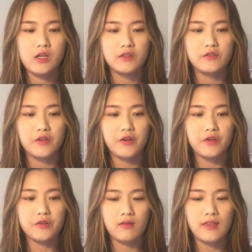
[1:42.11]
So
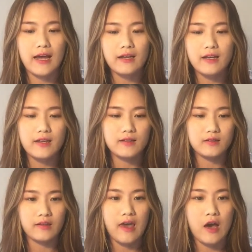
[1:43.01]
that is
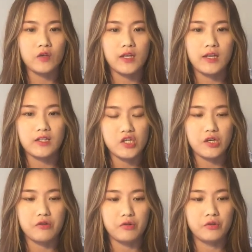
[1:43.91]
accounting in
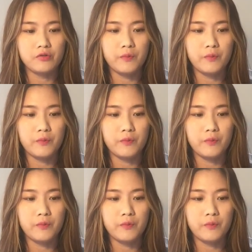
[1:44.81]
general,